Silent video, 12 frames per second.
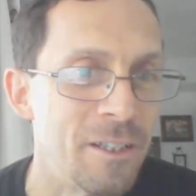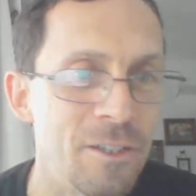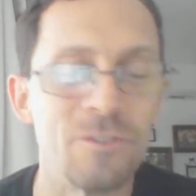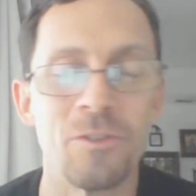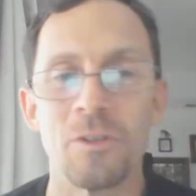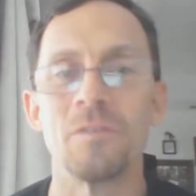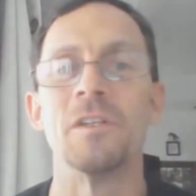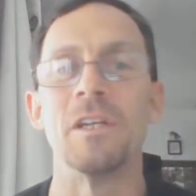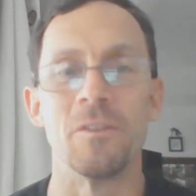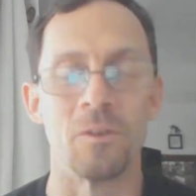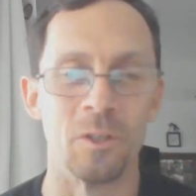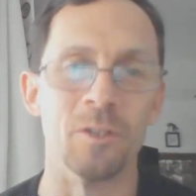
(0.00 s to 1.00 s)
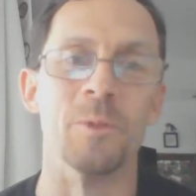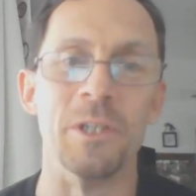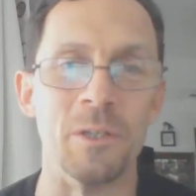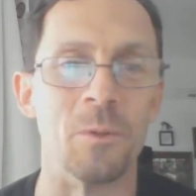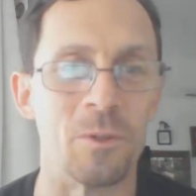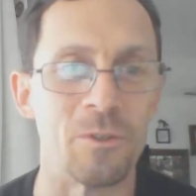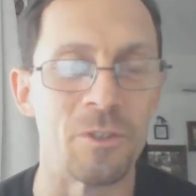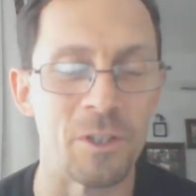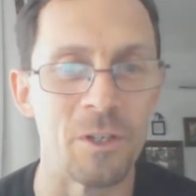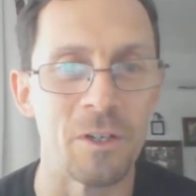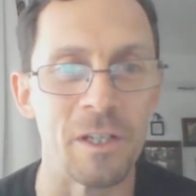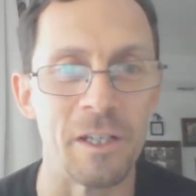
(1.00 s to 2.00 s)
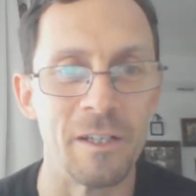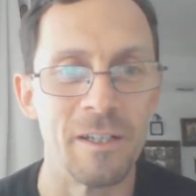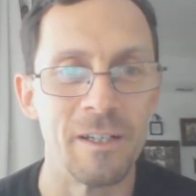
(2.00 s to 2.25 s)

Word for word: deserve neither liberty nor security.